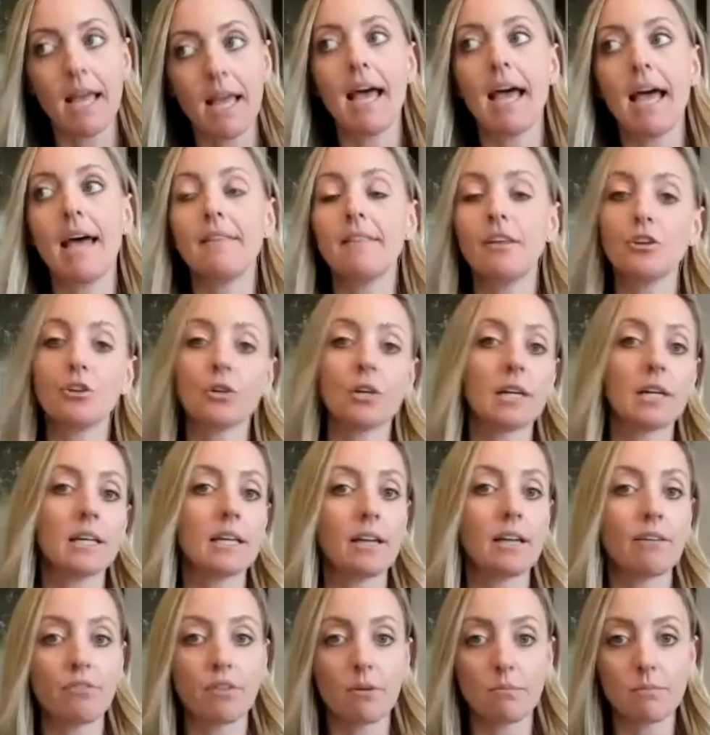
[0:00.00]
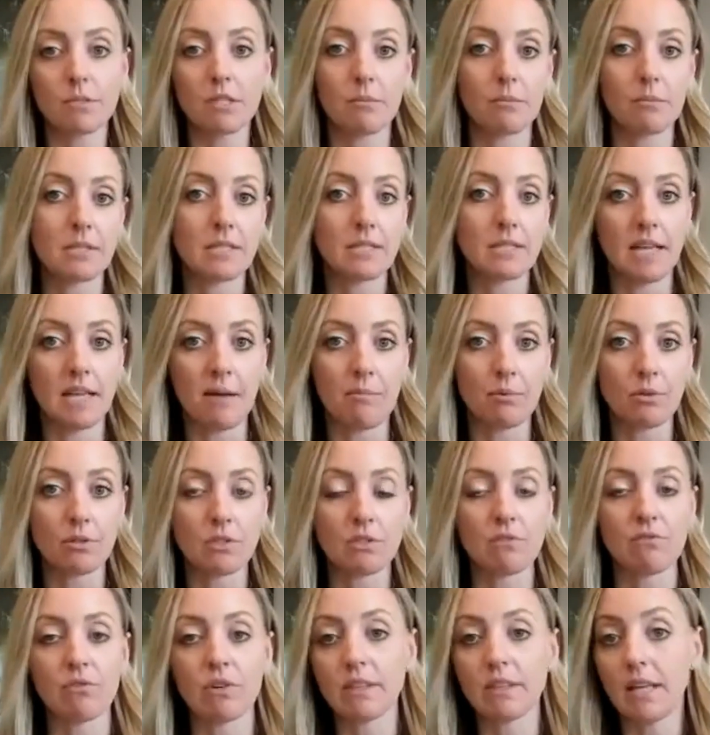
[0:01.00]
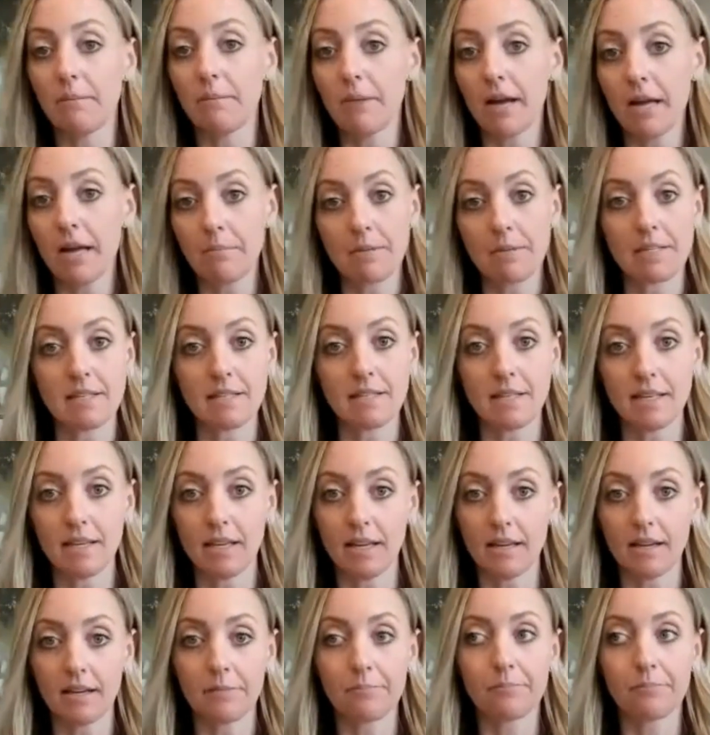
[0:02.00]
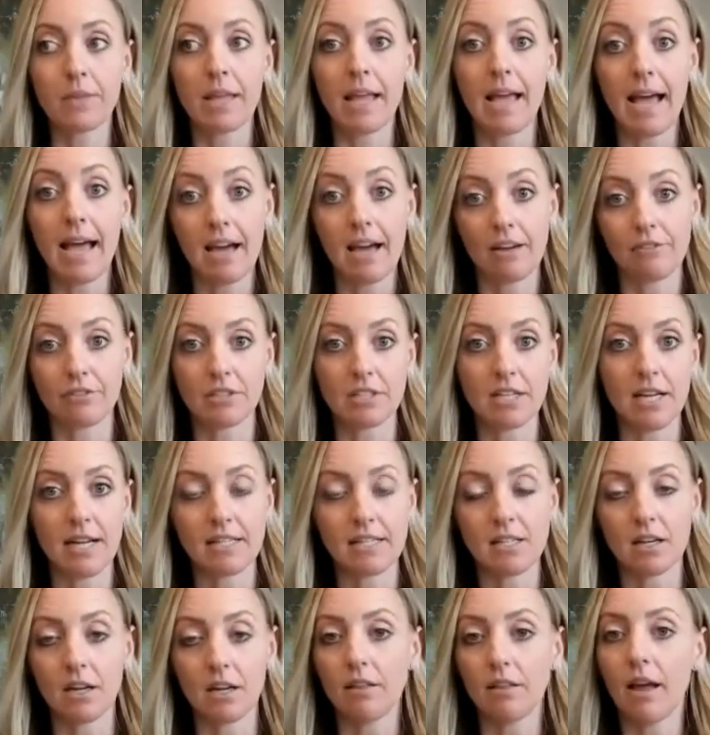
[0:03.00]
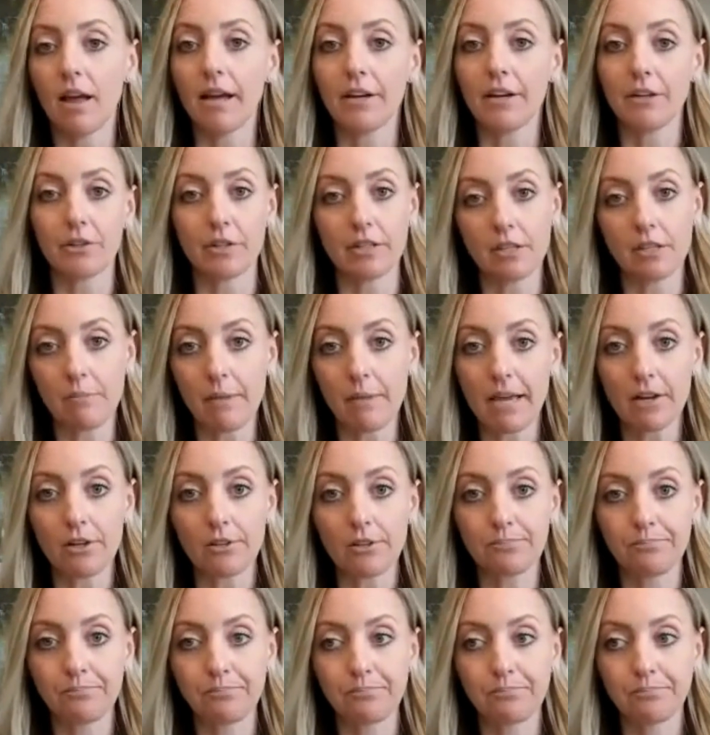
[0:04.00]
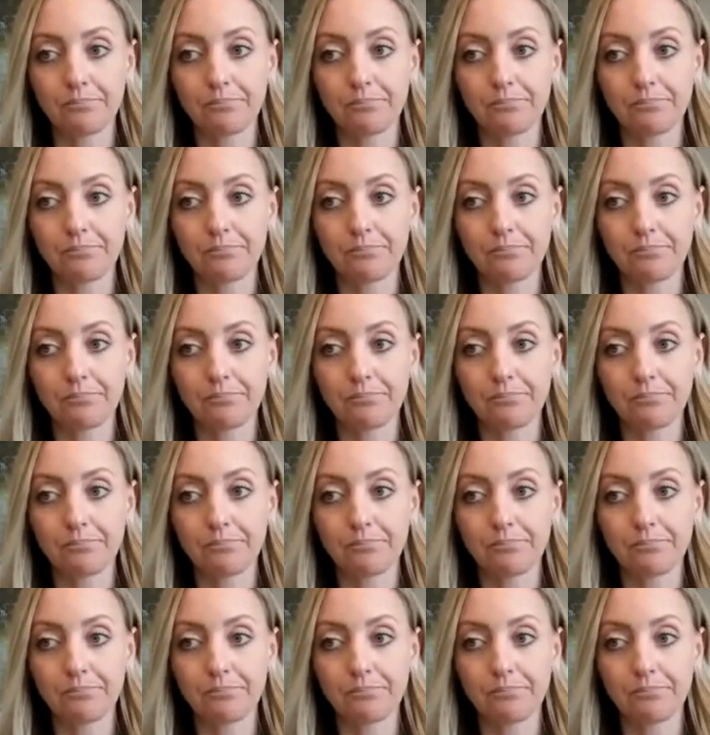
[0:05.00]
And then you're going to give them some examples of what they might be seeing advertised online or in the mail.